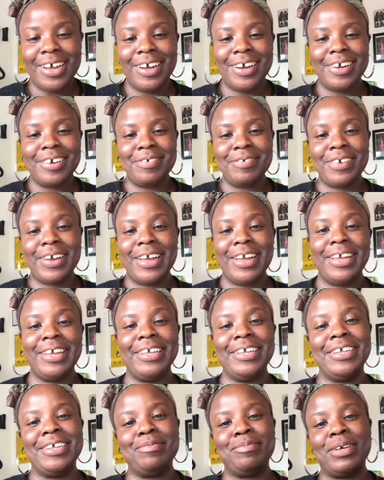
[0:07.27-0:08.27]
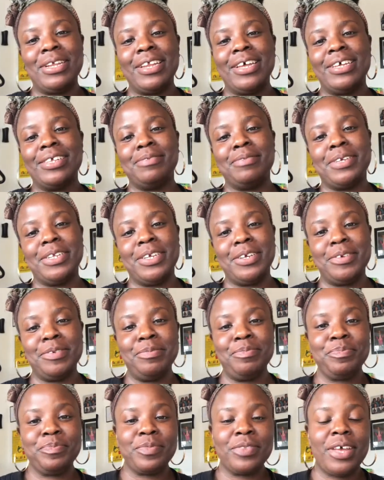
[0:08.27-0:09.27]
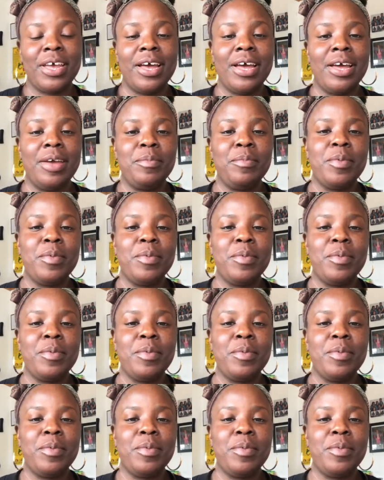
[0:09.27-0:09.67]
Alright, in my last video, I